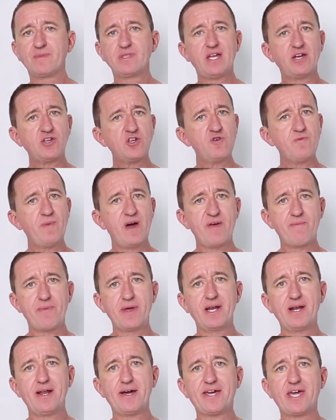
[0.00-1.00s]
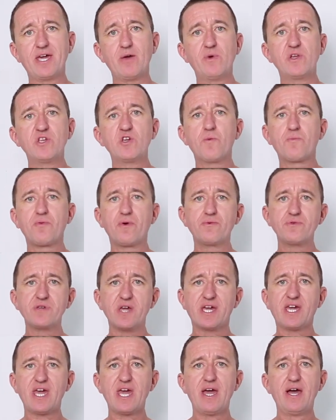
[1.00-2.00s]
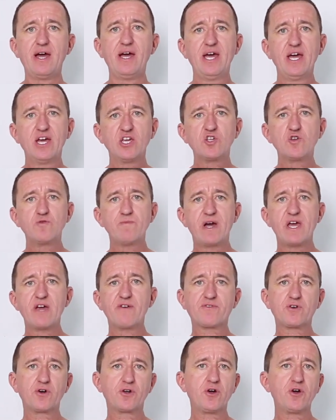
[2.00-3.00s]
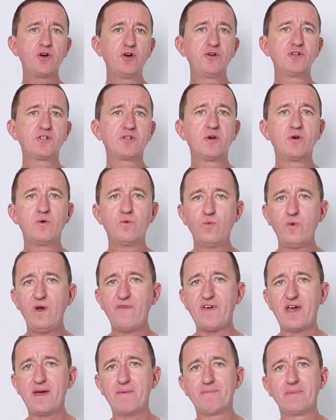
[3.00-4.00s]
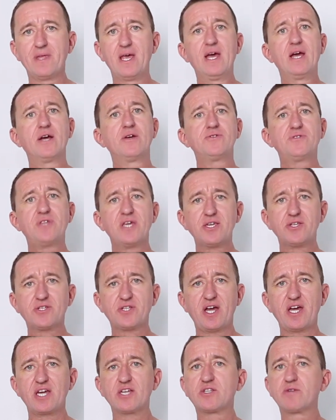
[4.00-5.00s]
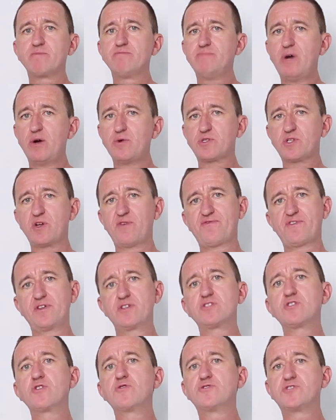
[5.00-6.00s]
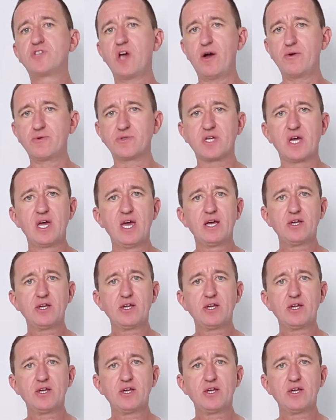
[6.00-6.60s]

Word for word: Now you may have been lucky when you brought your gear, you may have got a hood with it. These days, most often you don't.